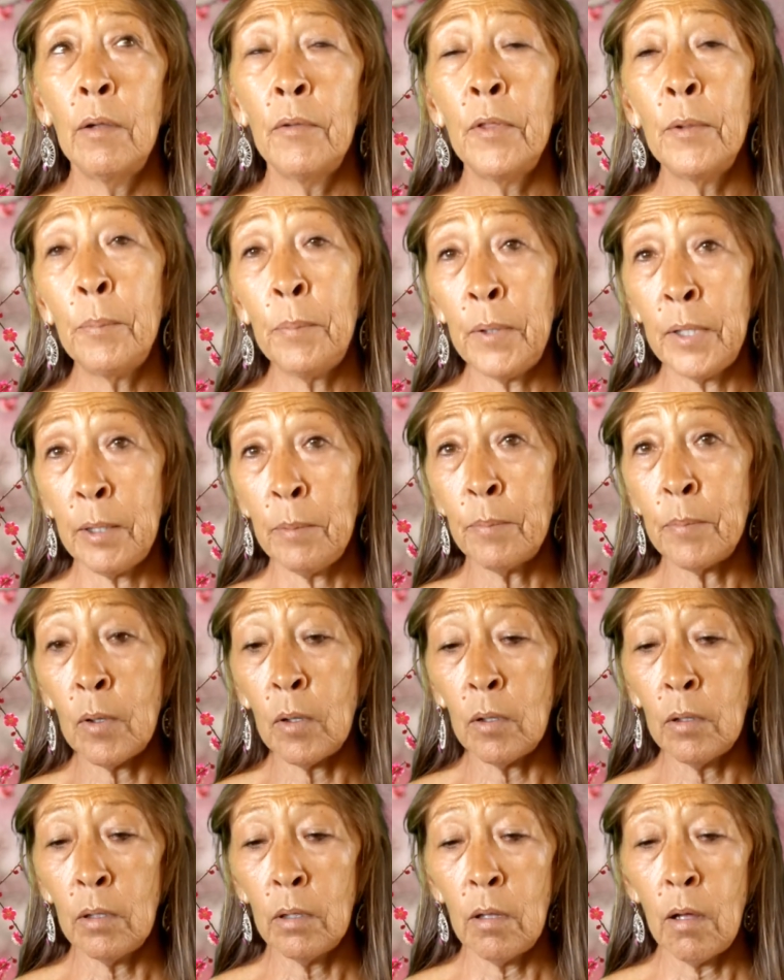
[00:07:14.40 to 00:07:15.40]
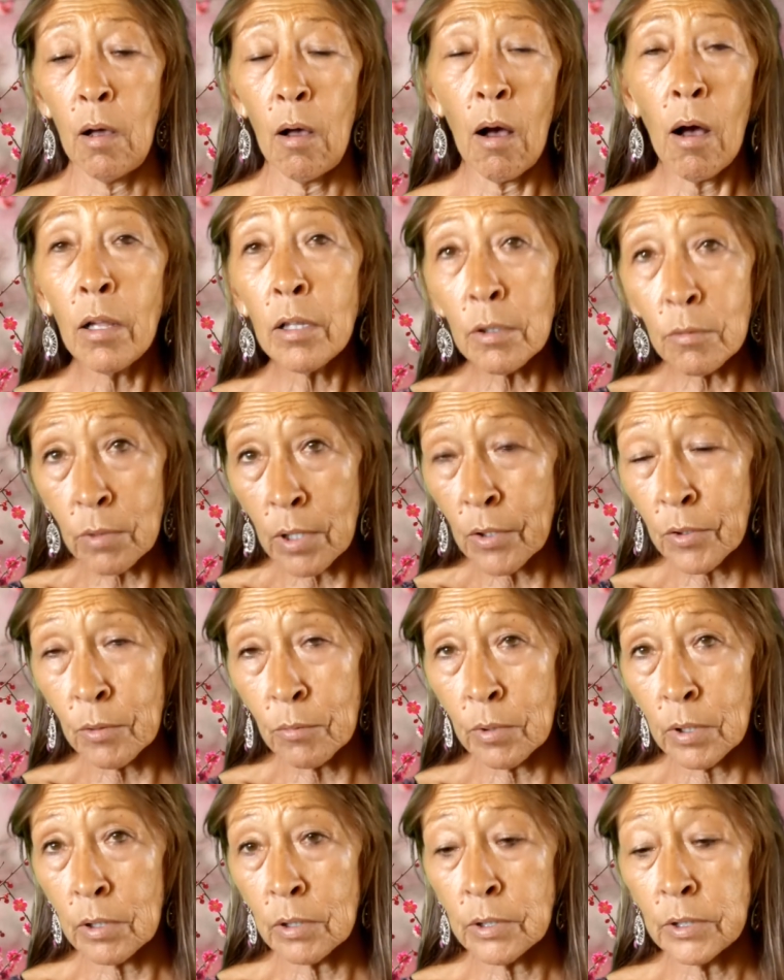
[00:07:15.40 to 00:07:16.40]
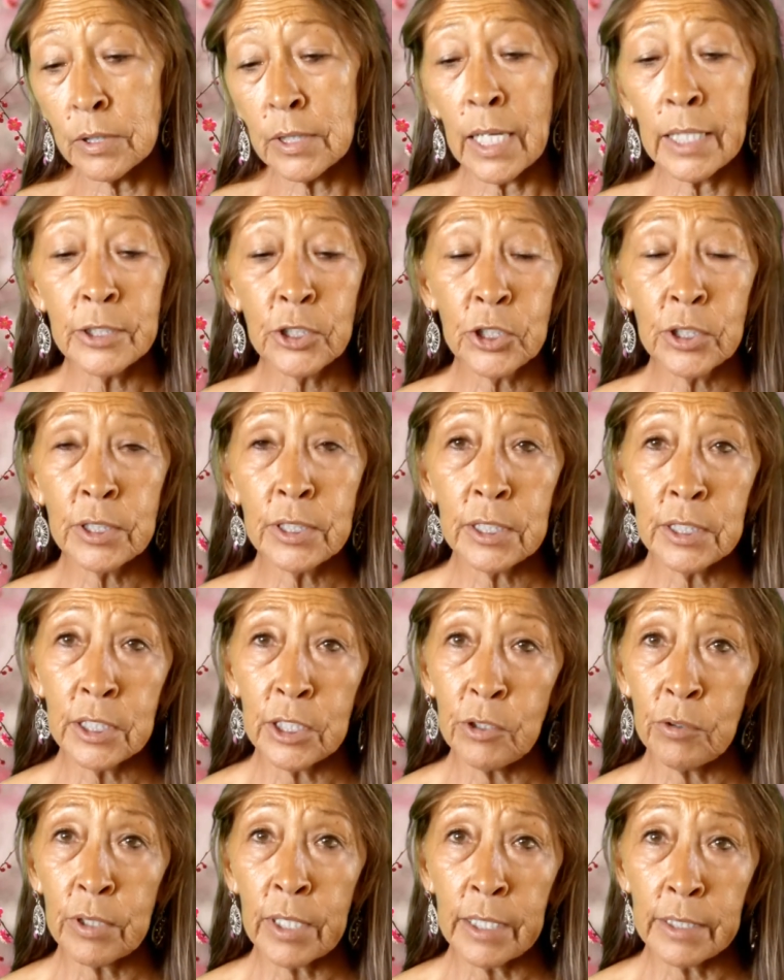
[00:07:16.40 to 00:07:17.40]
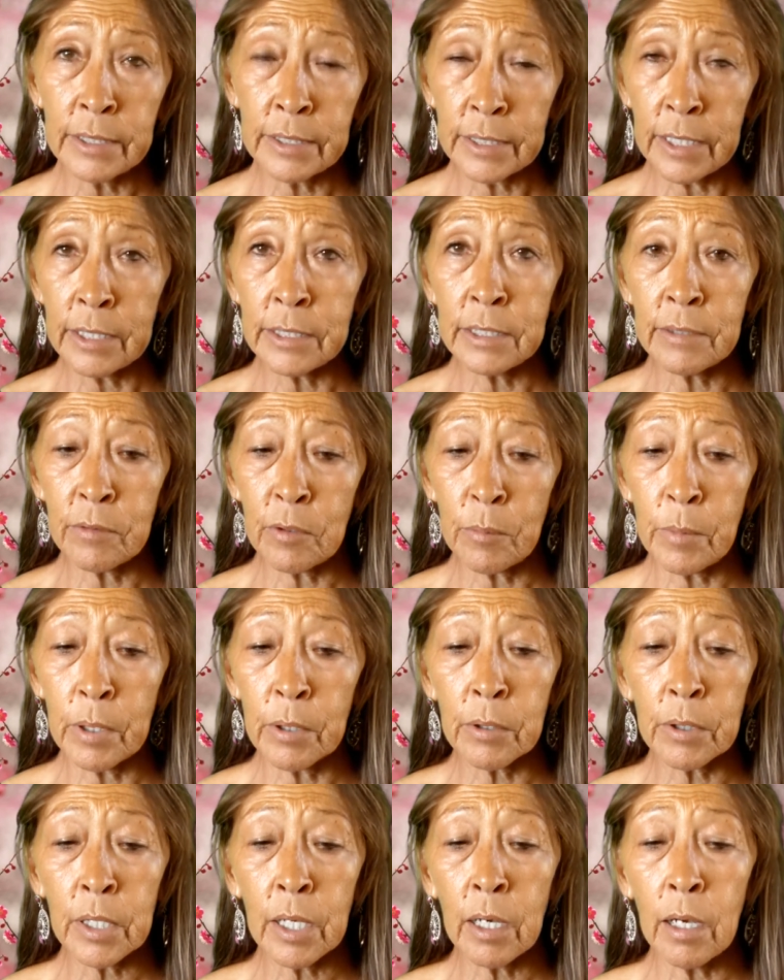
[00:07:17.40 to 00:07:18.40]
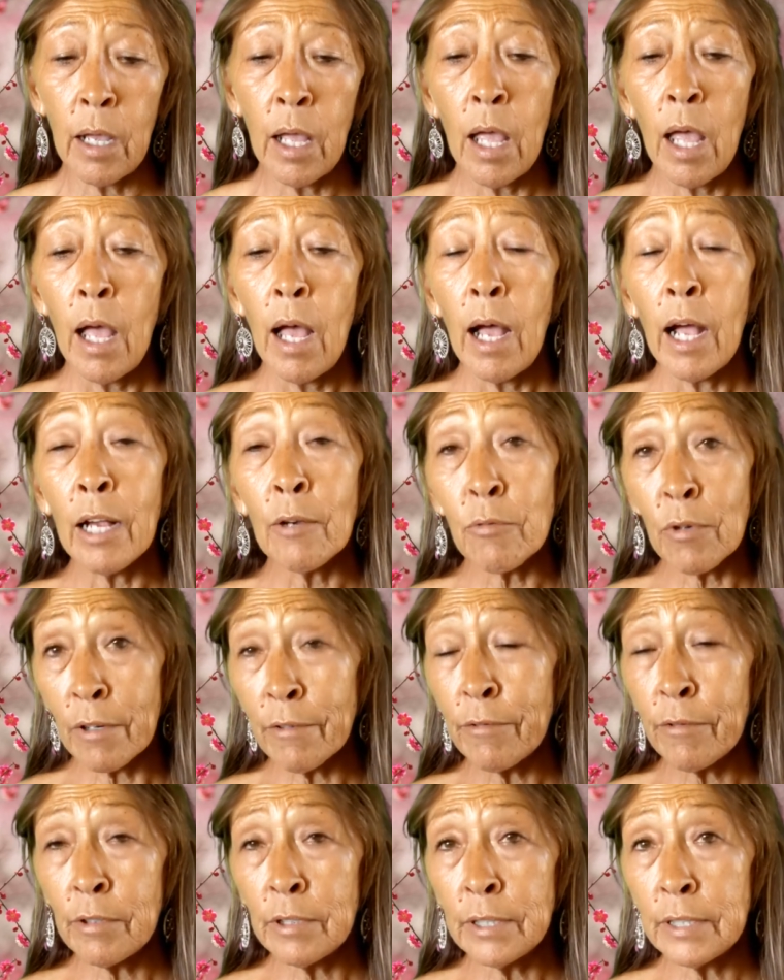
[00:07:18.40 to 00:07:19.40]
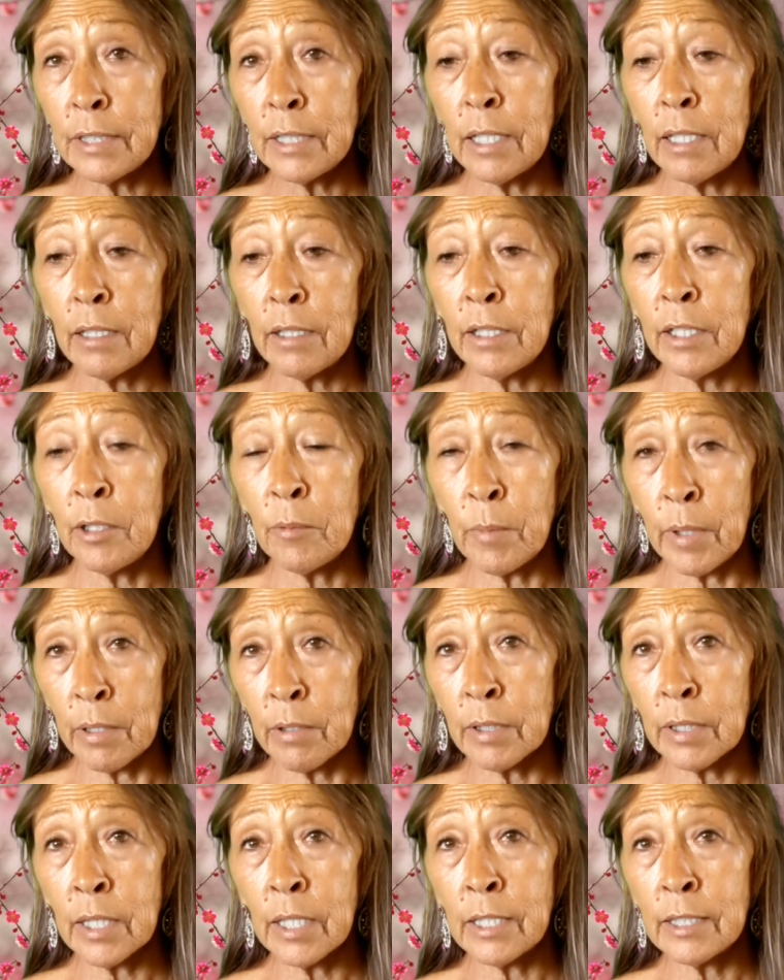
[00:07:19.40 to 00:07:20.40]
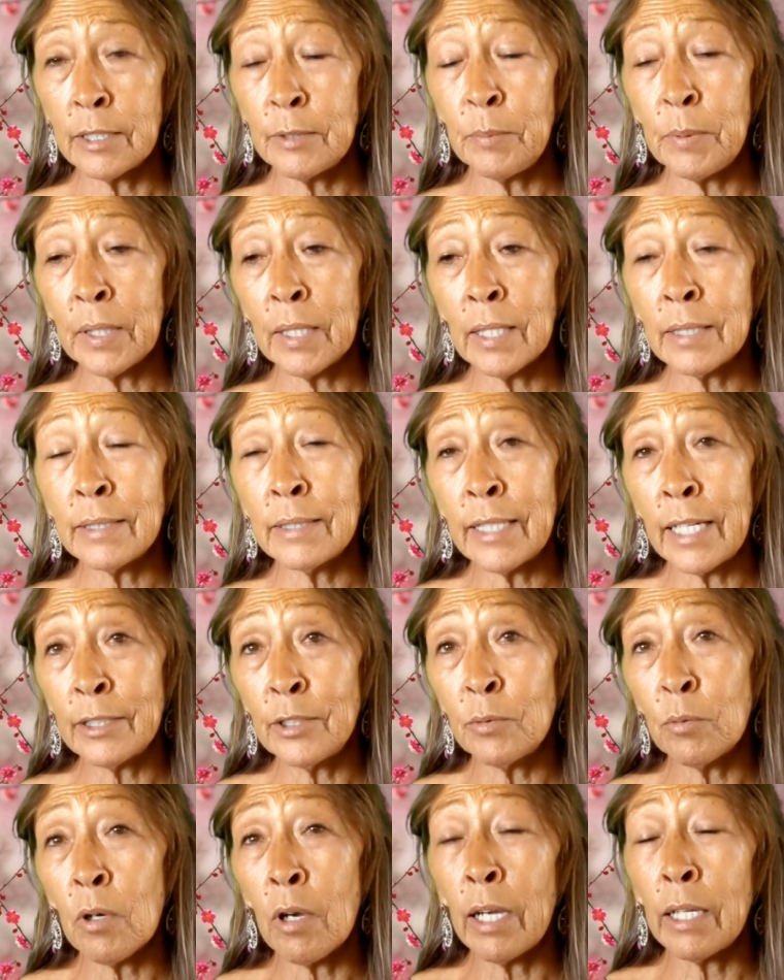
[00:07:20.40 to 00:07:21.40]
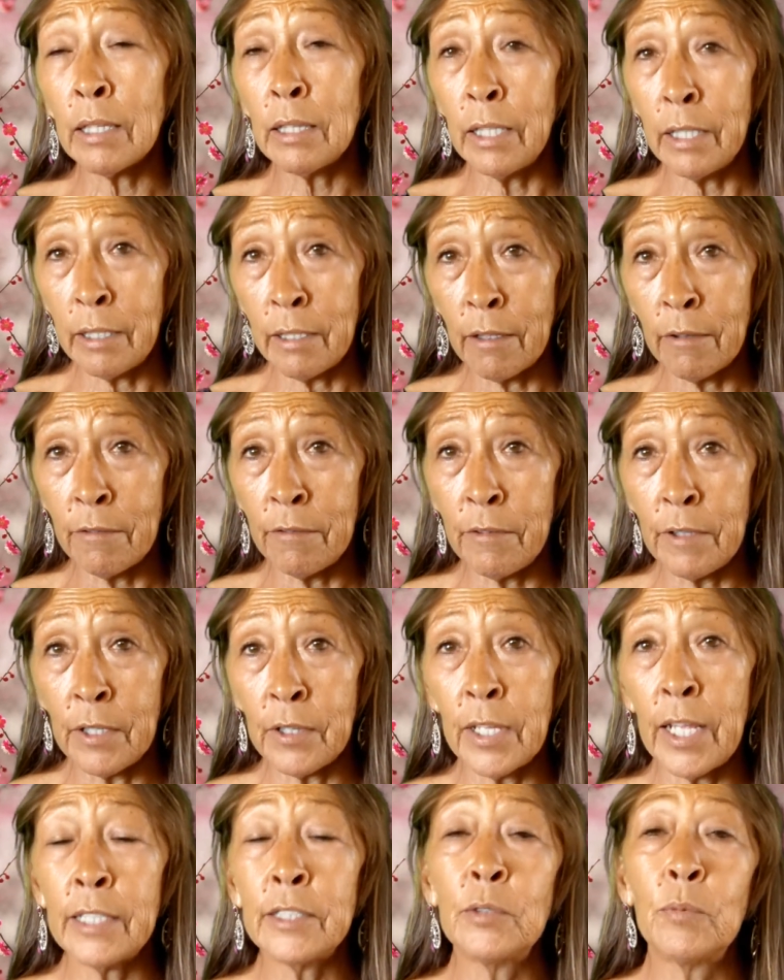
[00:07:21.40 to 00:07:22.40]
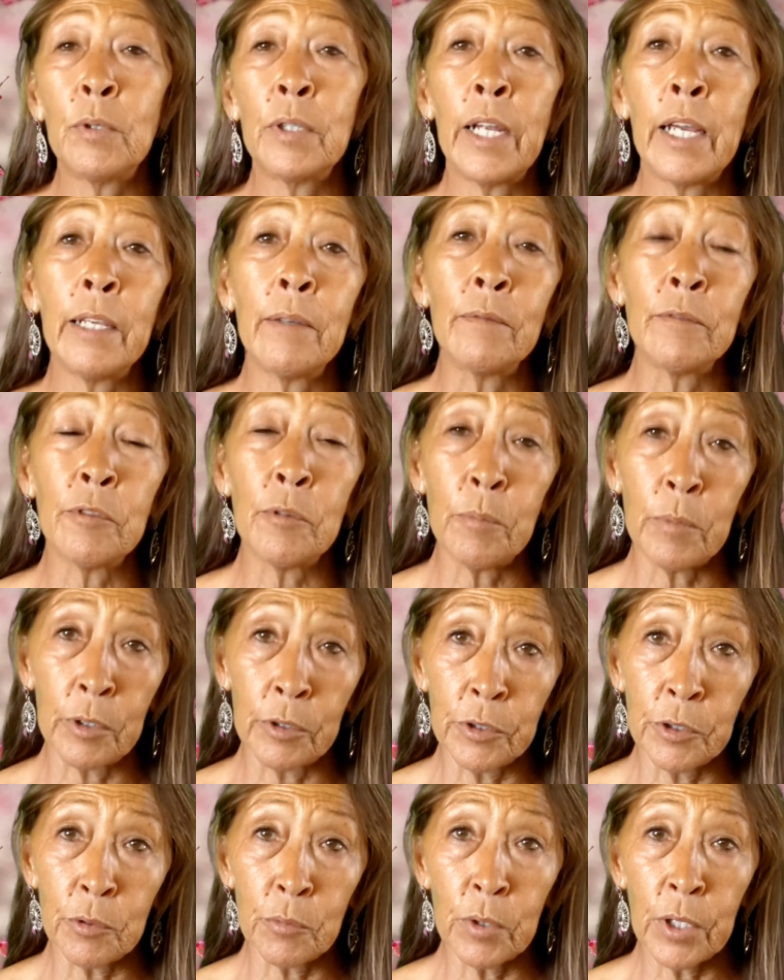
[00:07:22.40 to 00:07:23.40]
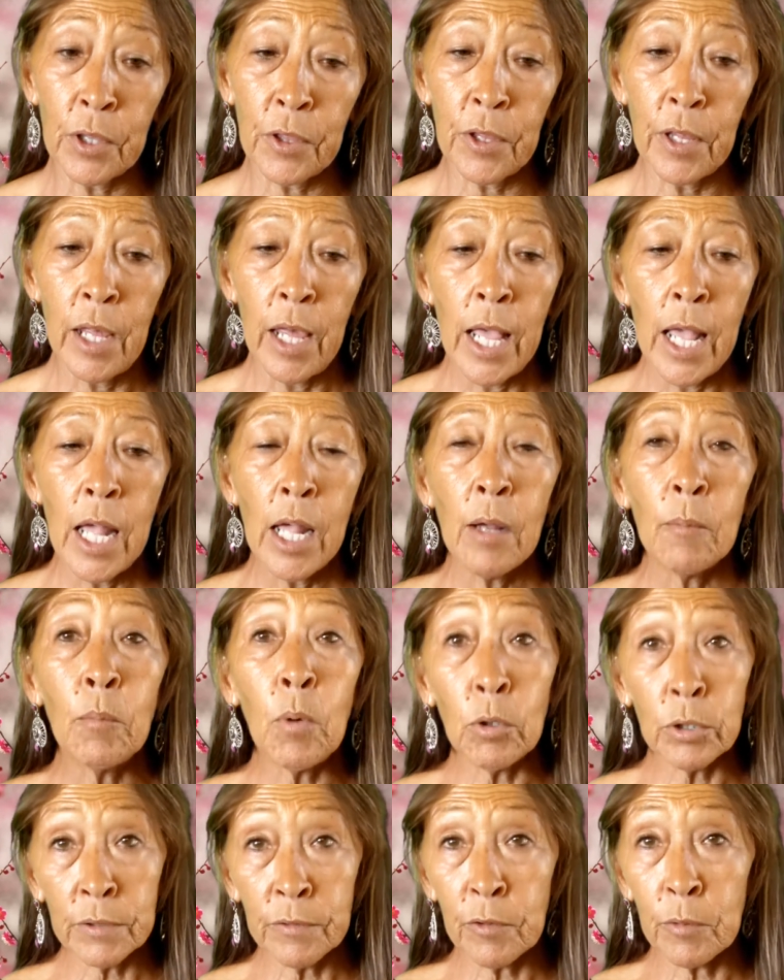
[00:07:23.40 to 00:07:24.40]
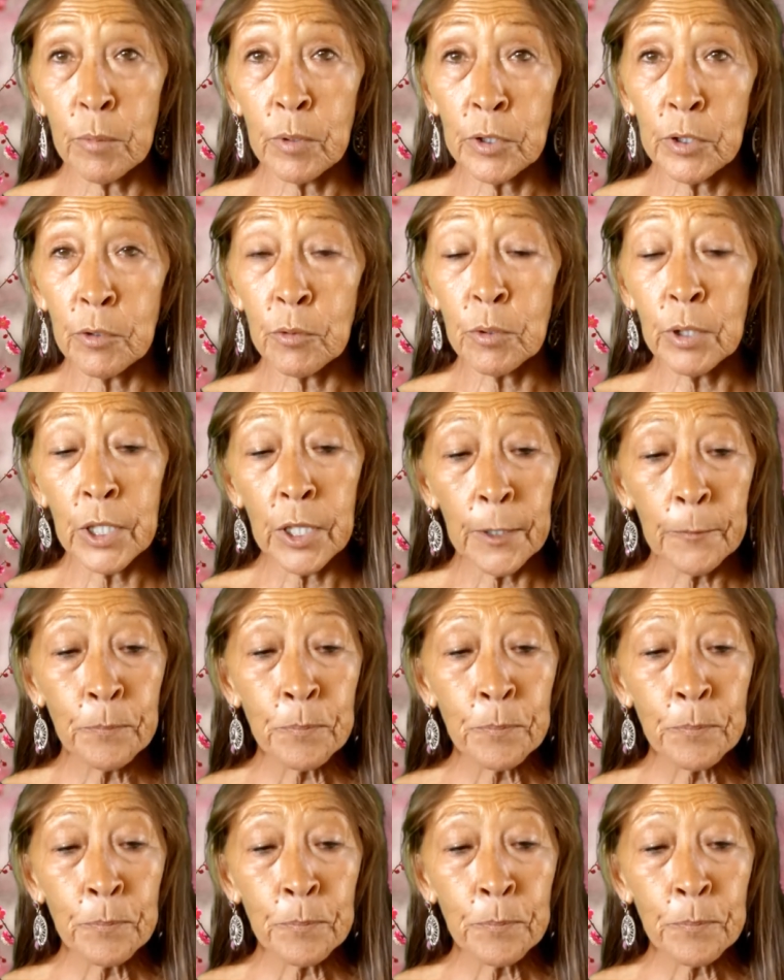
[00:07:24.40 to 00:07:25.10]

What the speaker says: the people all around the world, not just in the United States of America. I reference the Americas because that's where I live and that's what I am most familiar with.